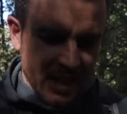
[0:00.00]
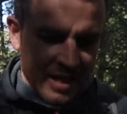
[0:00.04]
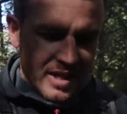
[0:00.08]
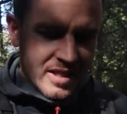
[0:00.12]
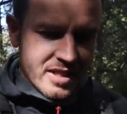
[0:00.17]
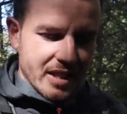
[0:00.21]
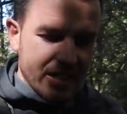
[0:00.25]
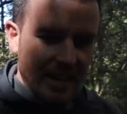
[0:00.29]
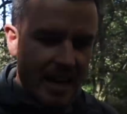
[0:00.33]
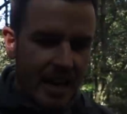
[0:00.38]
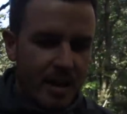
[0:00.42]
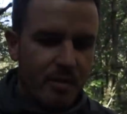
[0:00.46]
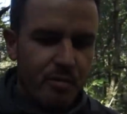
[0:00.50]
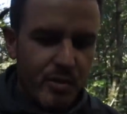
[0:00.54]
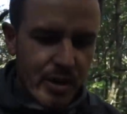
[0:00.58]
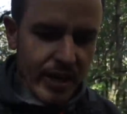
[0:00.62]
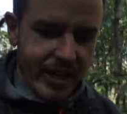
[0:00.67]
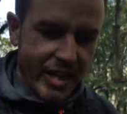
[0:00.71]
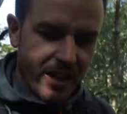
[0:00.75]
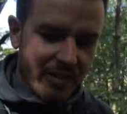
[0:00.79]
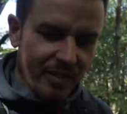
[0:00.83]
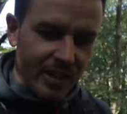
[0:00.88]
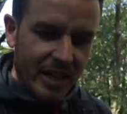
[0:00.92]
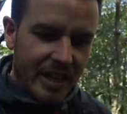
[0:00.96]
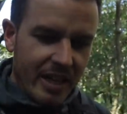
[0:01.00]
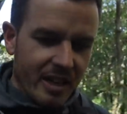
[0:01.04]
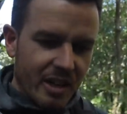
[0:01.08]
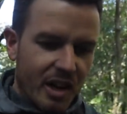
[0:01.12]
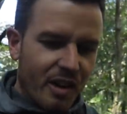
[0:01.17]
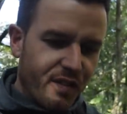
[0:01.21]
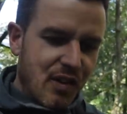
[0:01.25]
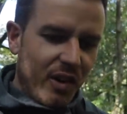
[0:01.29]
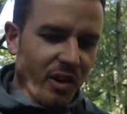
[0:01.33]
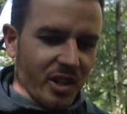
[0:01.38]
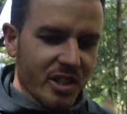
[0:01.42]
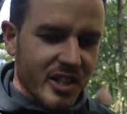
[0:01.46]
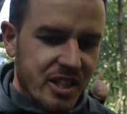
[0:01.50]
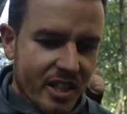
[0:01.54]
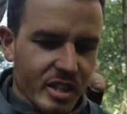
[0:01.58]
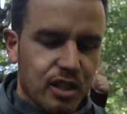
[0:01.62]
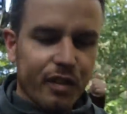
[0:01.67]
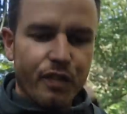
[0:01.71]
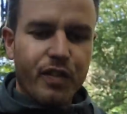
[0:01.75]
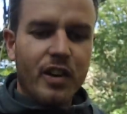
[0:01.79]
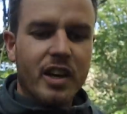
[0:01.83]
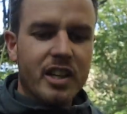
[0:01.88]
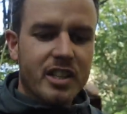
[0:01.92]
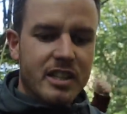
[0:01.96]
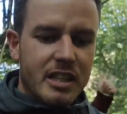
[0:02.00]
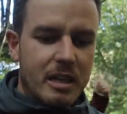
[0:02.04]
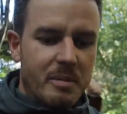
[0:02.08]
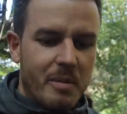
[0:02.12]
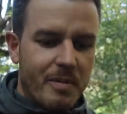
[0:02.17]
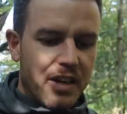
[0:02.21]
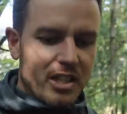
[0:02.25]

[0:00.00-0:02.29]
So yeah, really, really looking forward to this. The first time